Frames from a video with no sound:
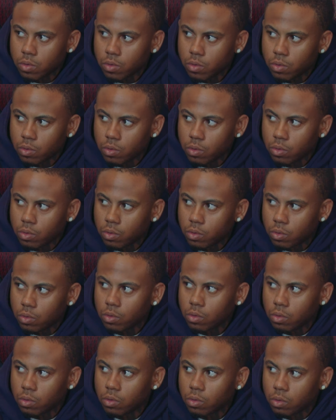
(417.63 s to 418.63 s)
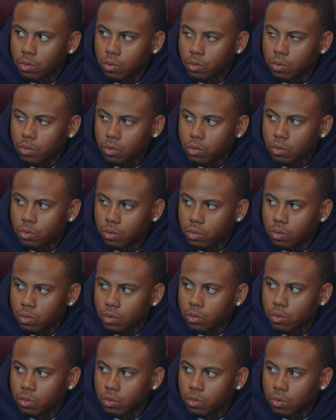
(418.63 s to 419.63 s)

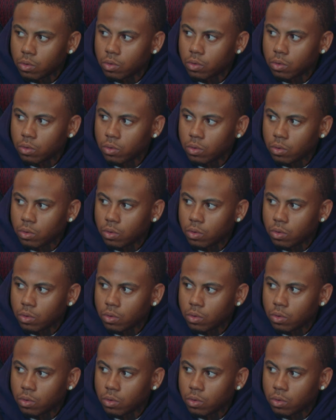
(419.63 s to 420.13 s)
The person shown says nothing.